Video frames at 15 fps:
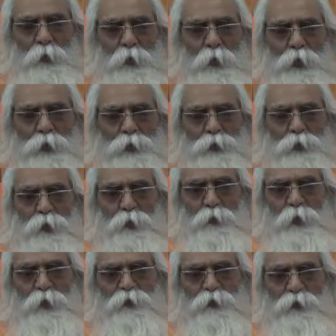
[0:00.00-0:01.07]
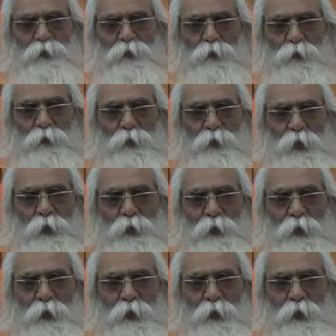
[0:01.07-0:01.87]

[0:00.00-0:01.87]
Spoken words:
he is so merciful that